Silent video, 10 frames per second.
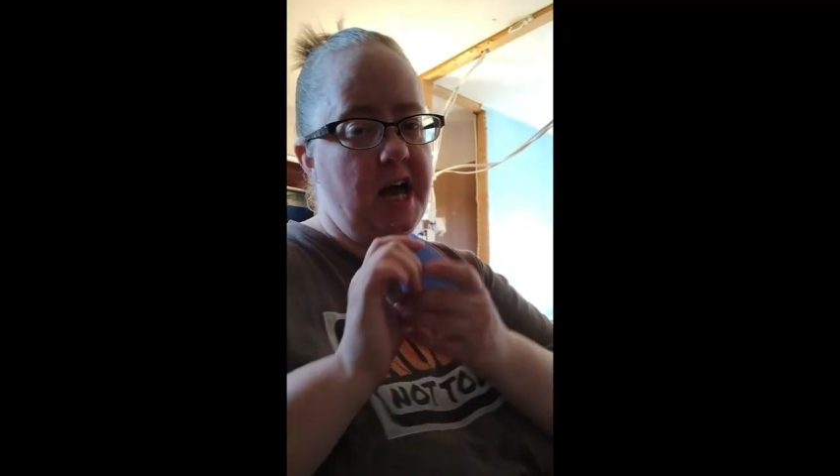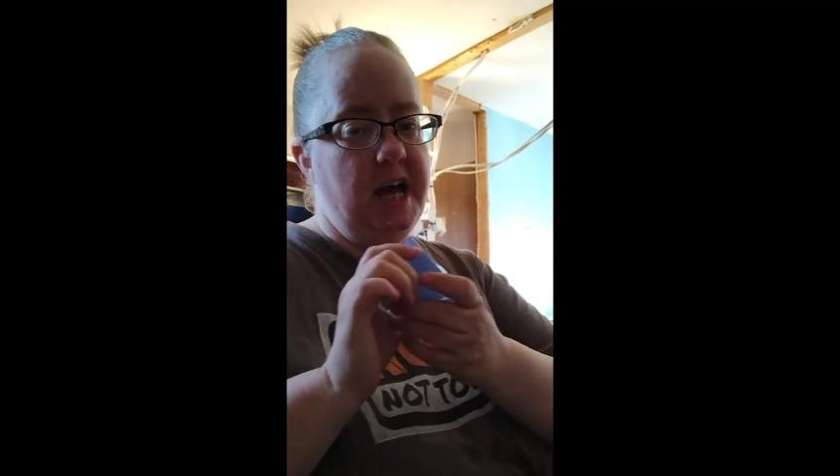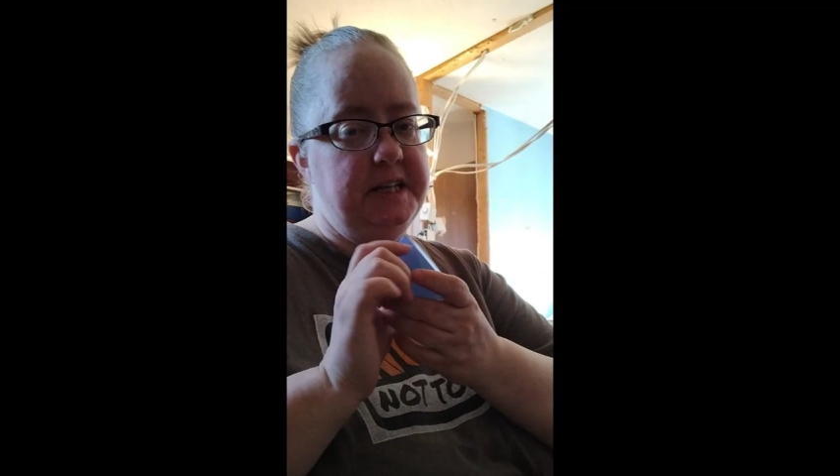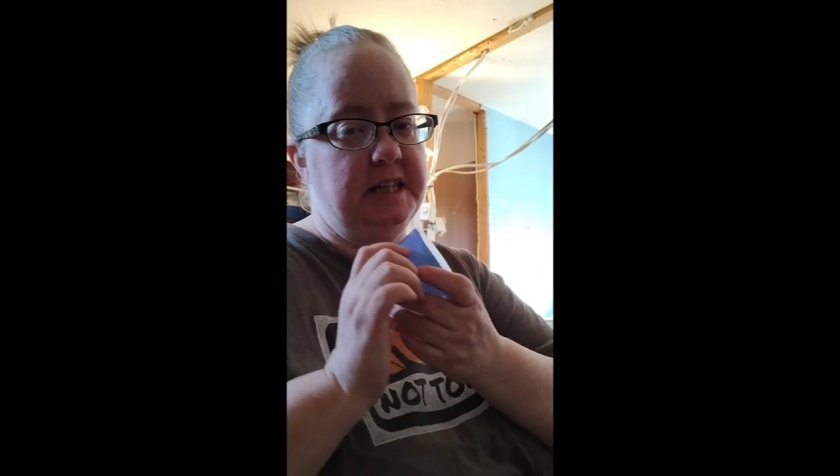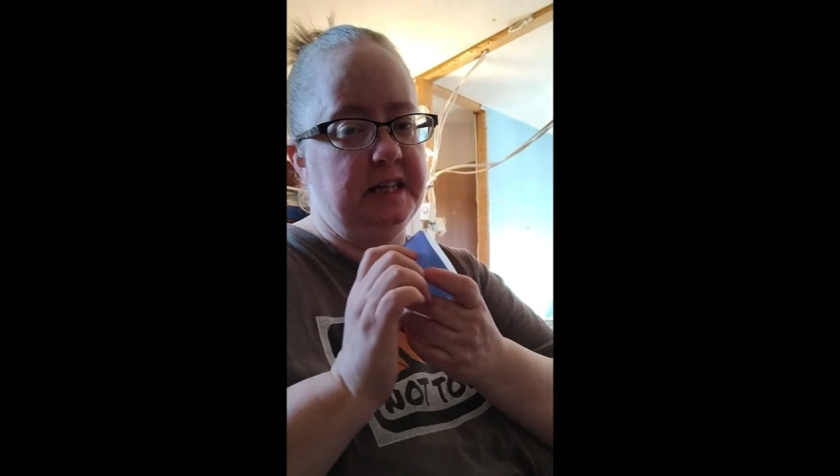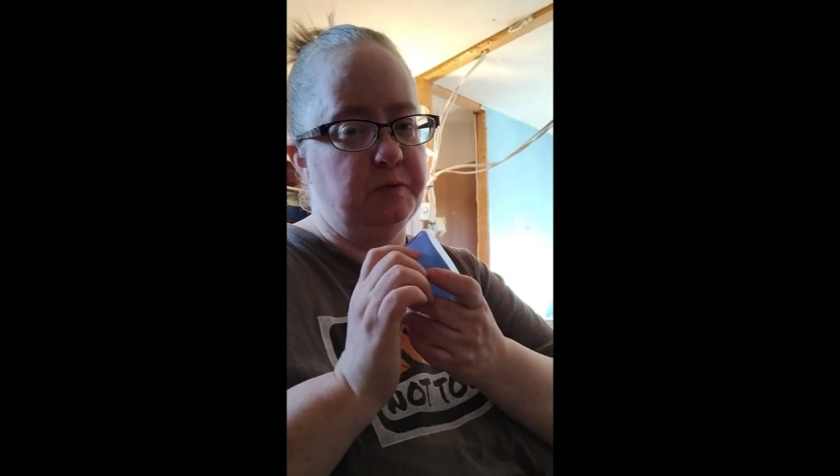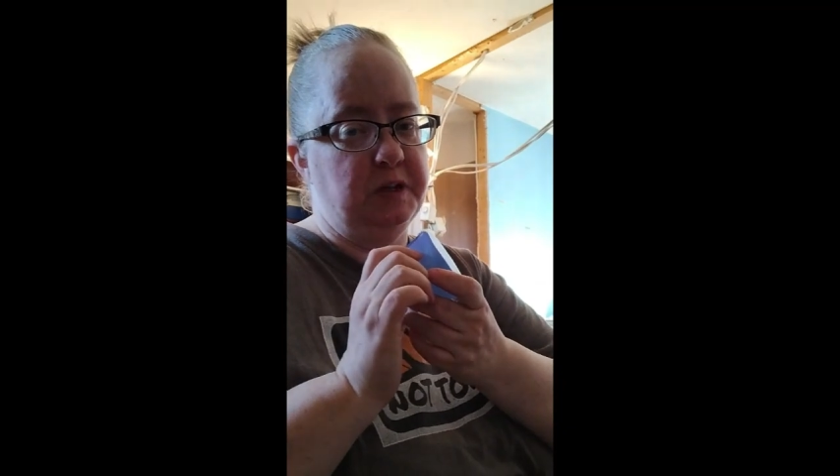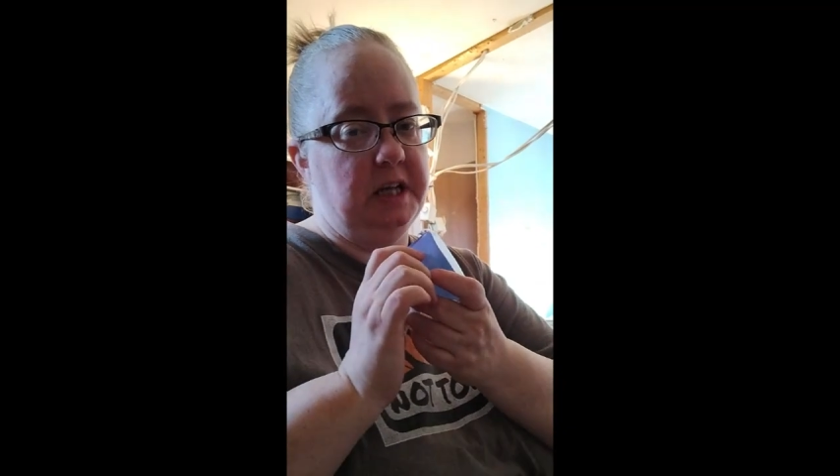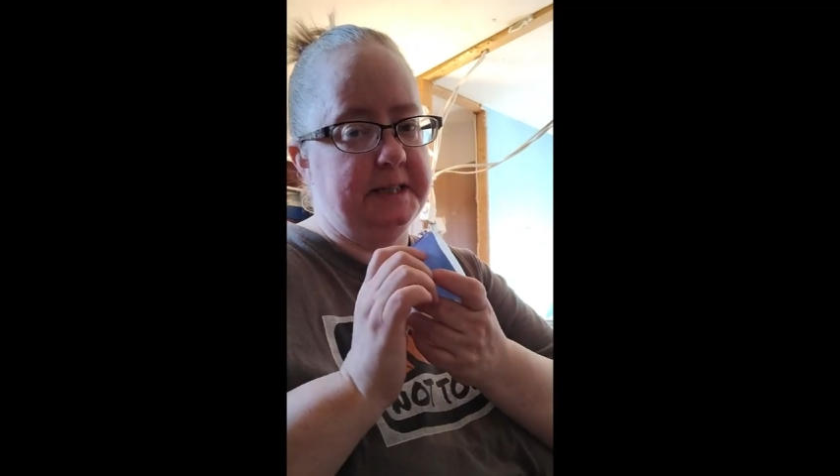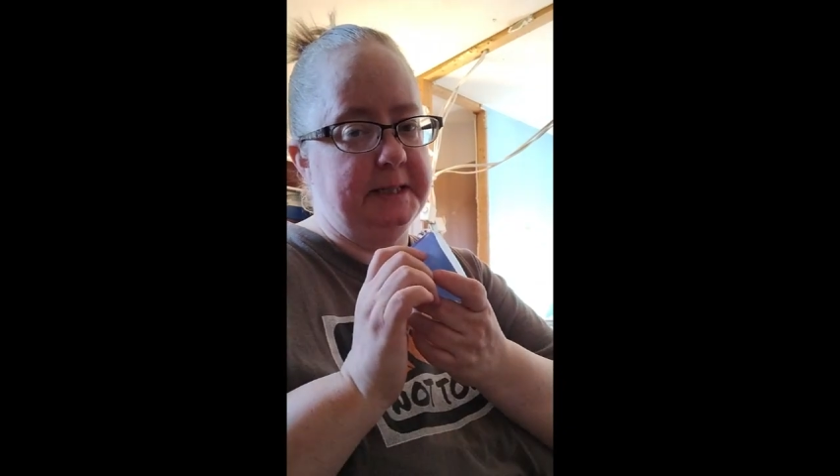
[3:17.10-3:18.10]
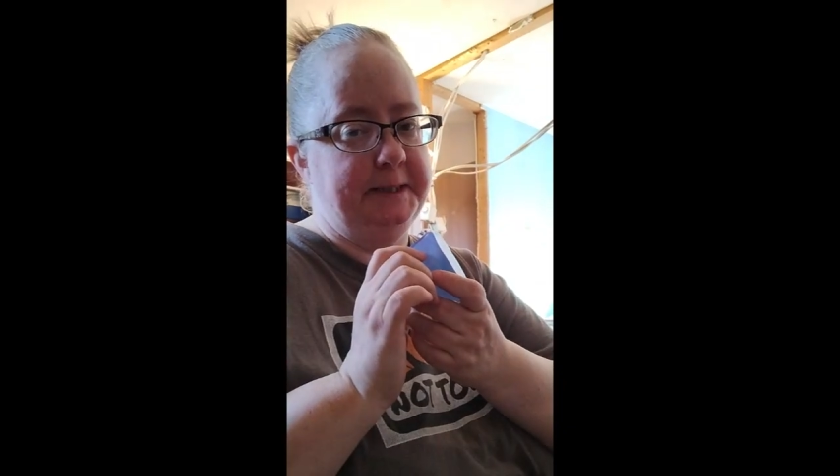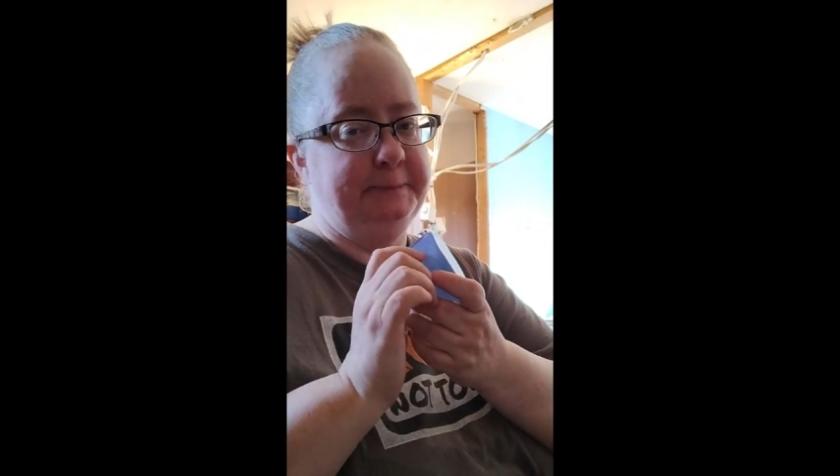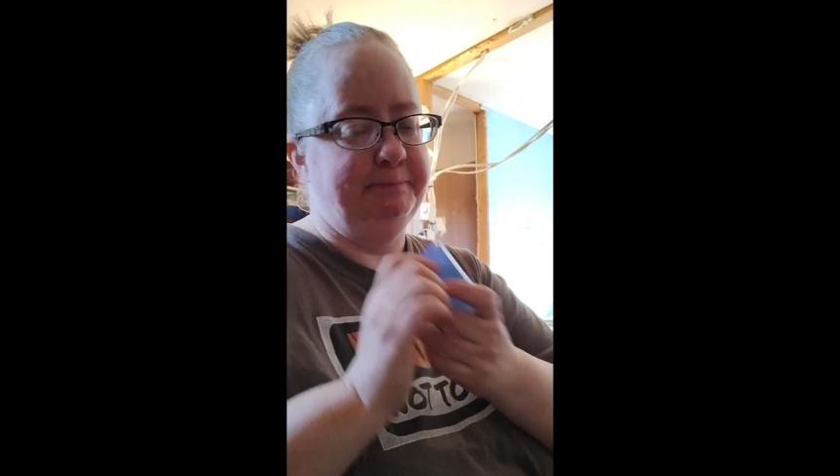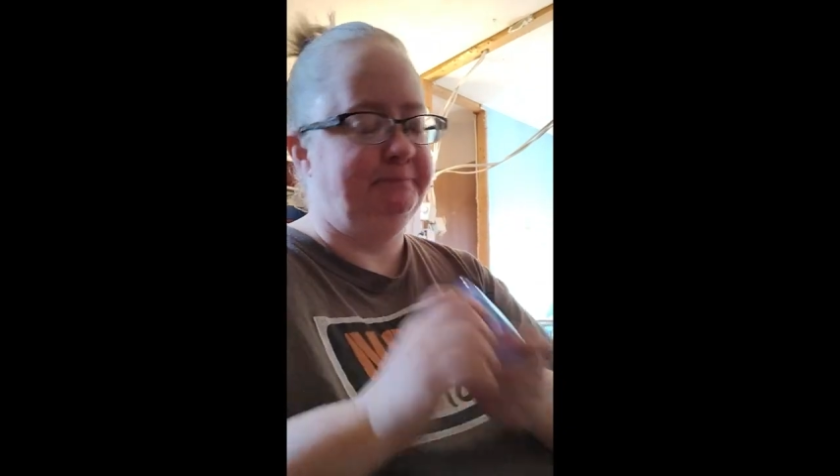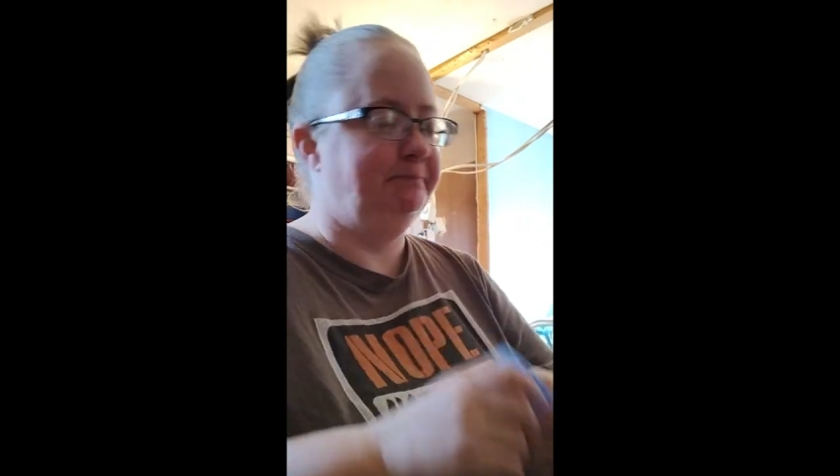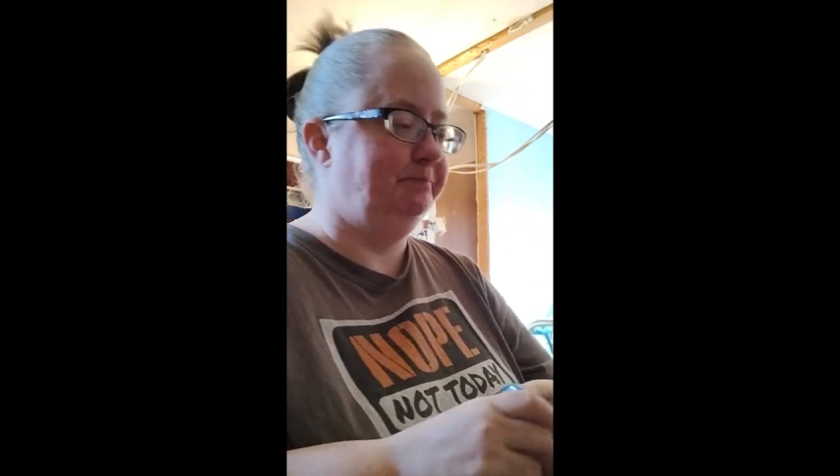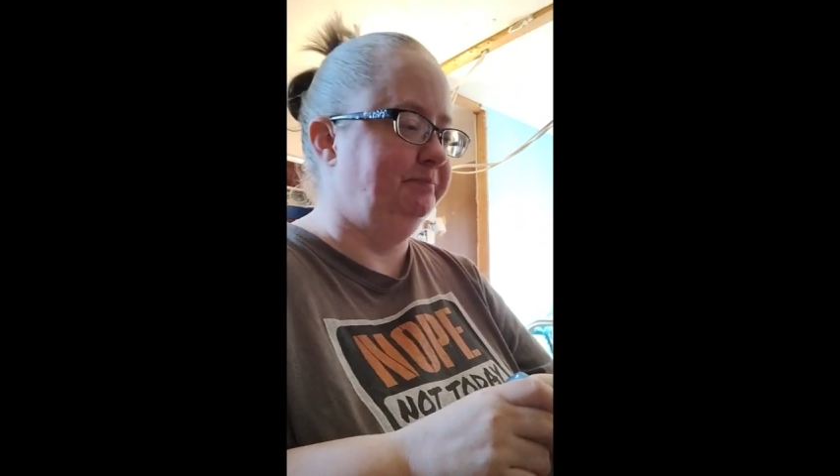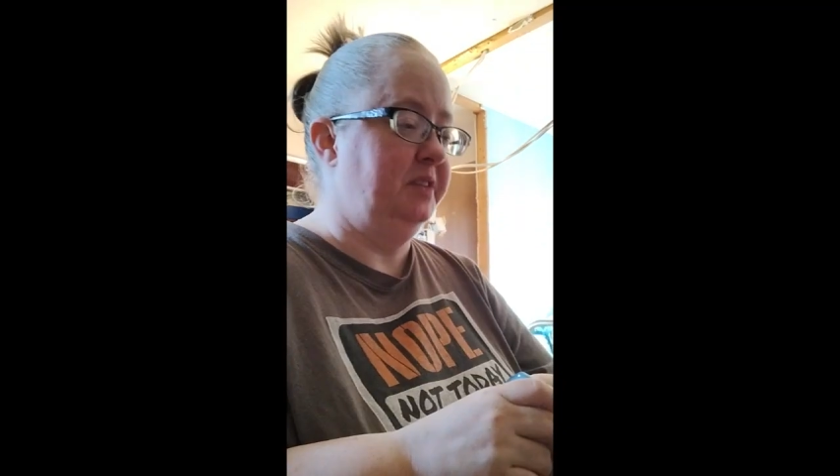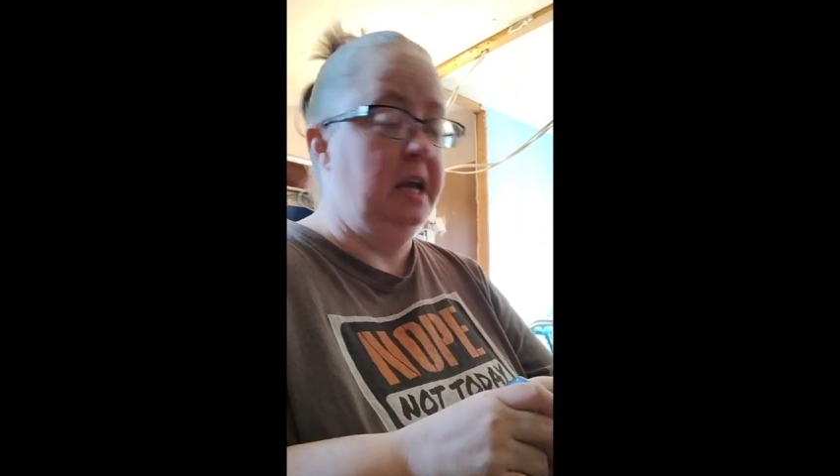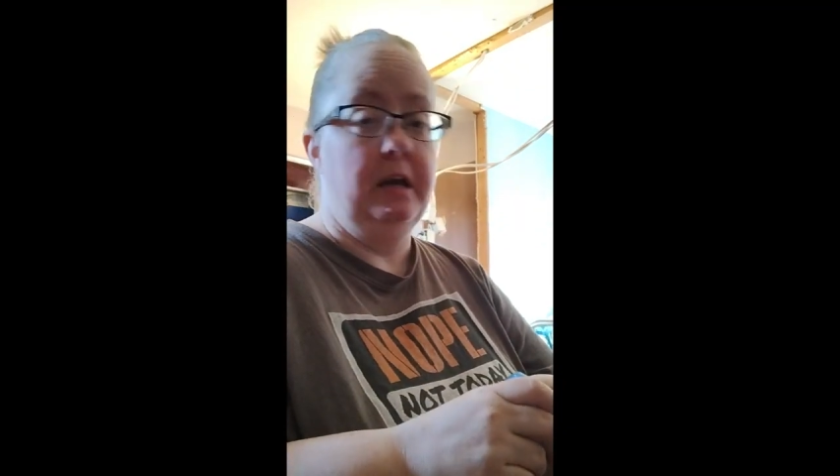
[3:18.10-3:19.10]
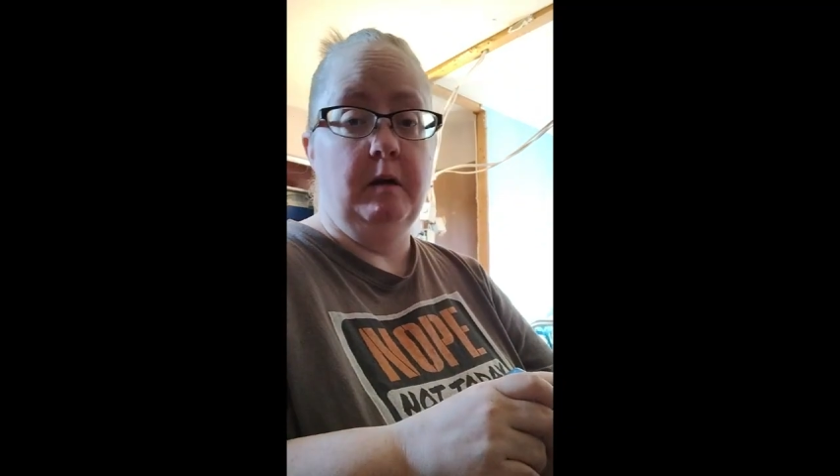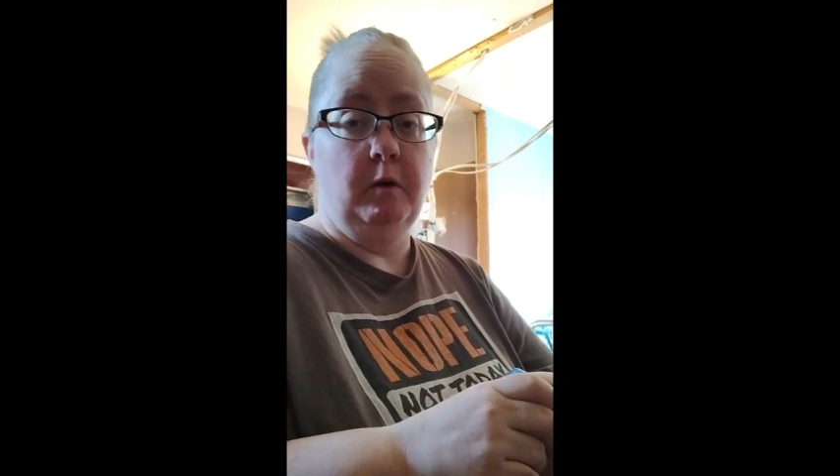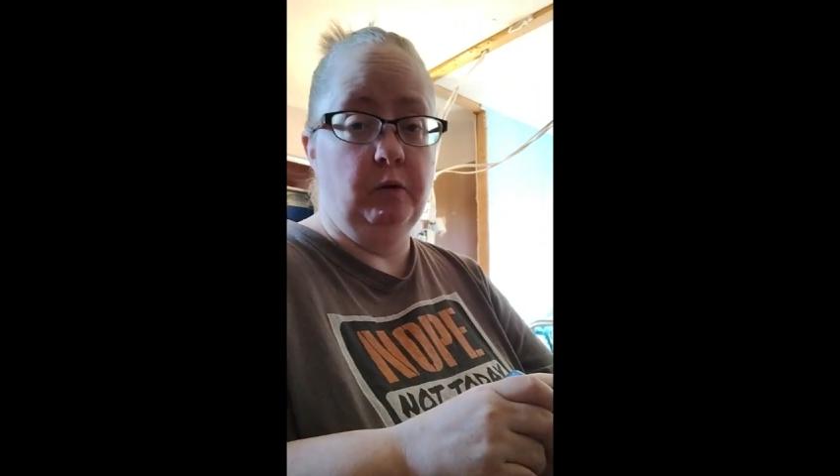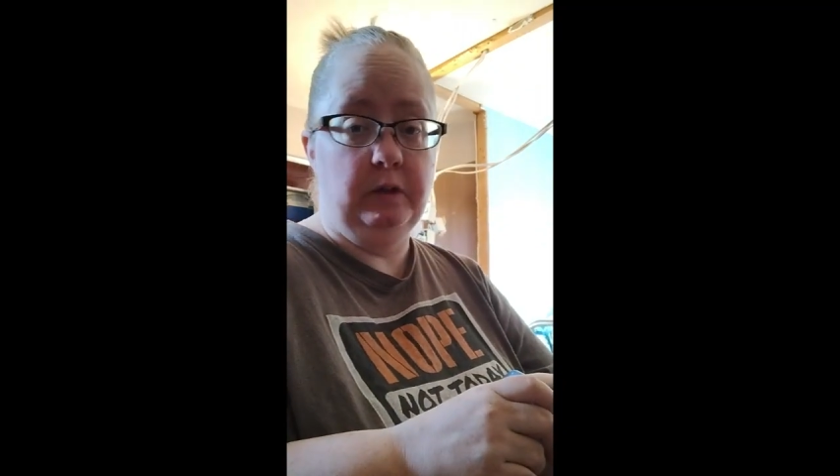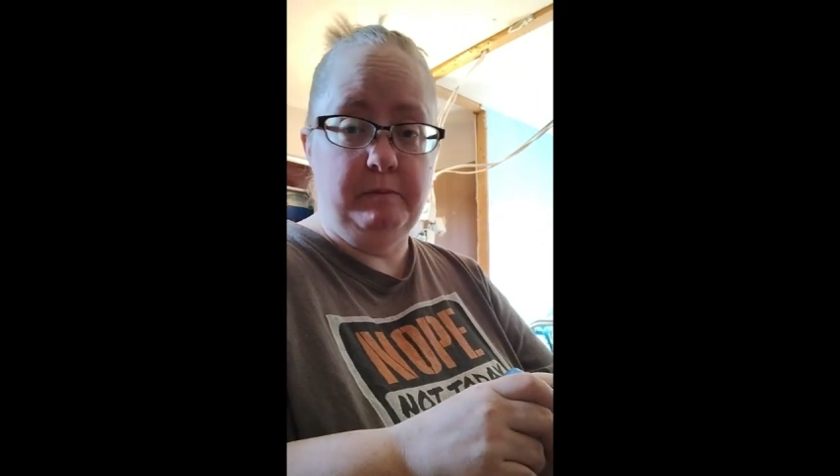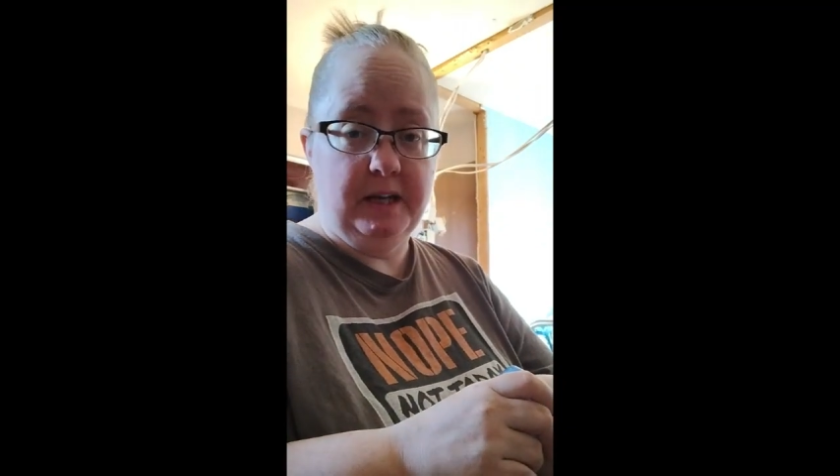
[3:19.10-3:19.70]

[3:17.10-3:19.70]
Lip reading: I did this one last night. Only